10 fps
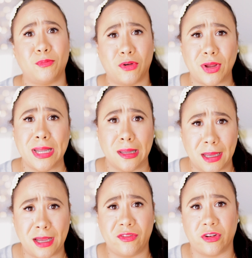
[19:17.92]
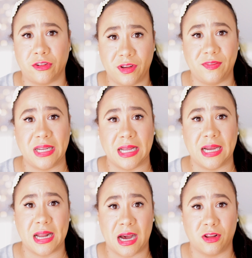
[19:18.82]
pre-lit for
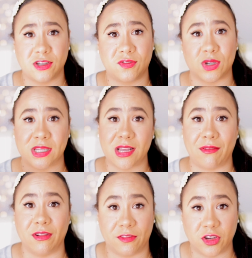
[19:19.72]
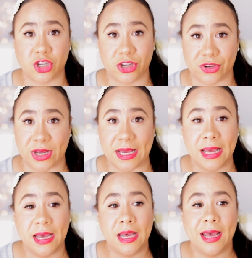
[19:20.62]
$59 for a seven foot
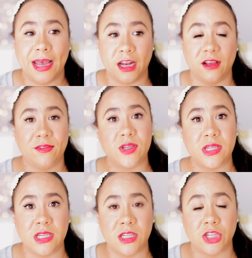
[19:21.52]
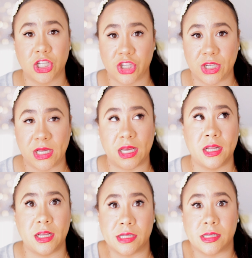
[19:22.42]
tree. And if you see this tree,
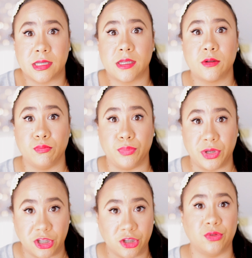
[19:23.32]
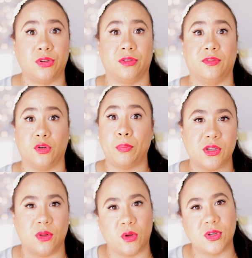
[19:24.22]
it is beautiful.
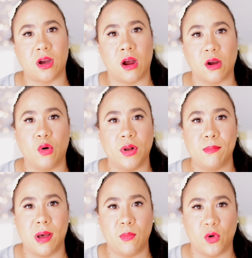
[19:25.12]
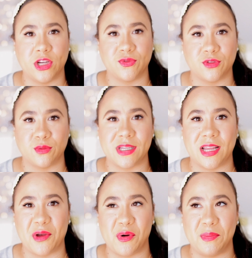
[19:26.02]
So those are going in my boys' rooms
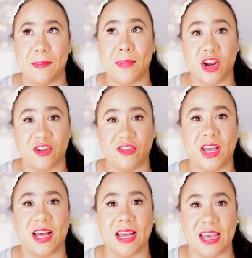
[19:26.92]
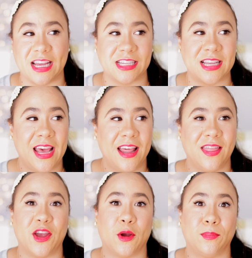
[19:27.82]
and they will be perfect against
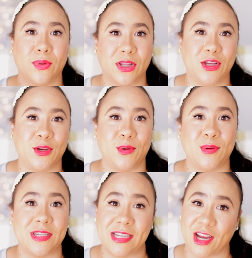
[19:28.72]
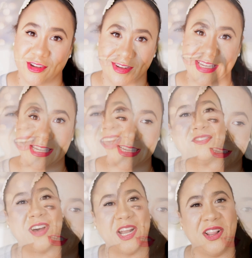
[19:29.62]
their blue decoration.
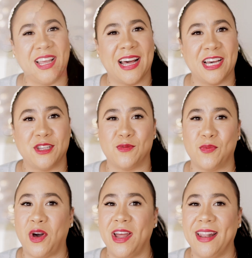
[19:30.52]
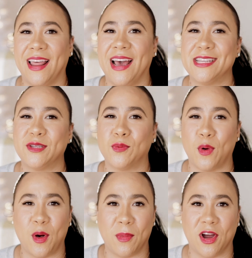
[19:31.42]
And finally guys, one last
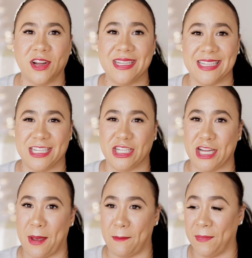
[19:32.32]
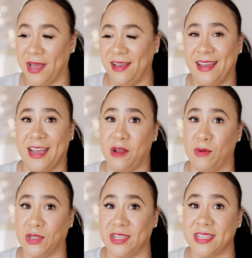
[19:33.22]
Walmart gem. And I
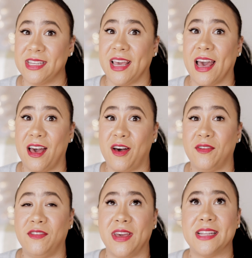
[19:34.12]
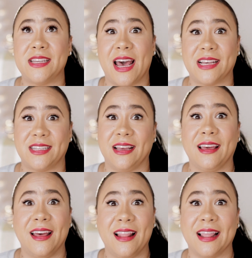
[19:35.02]
want you to see how fantastic
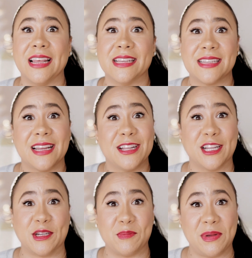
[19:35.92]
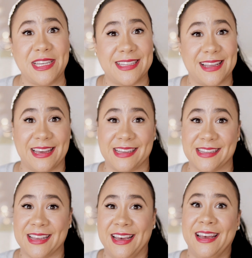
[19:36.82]
this little piece is.
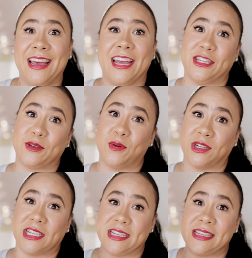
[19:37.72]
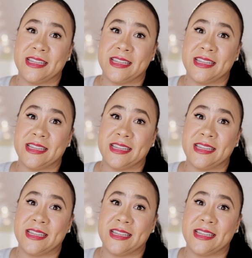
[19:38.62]
It is gorgeous.